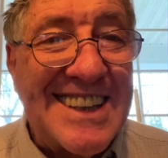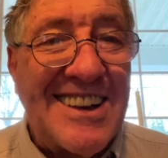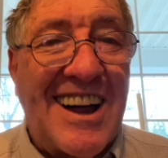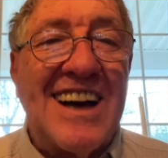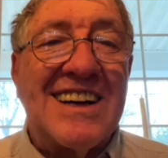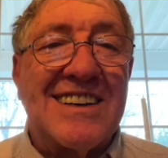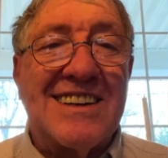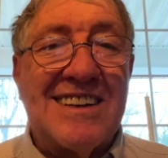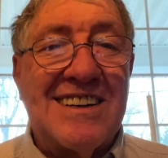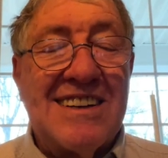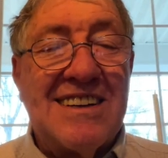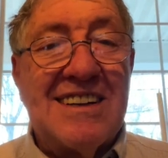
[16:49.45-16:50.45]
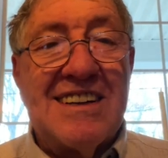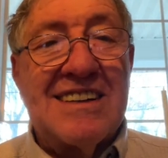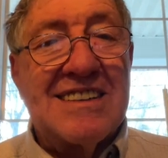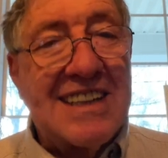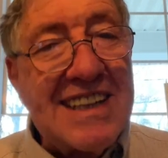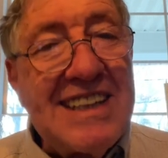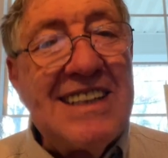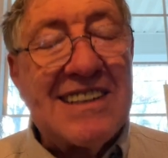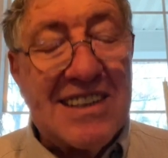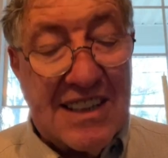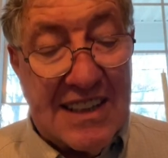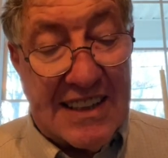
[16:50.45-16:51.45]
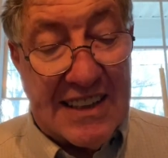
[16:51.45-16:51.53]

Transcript: like to hear.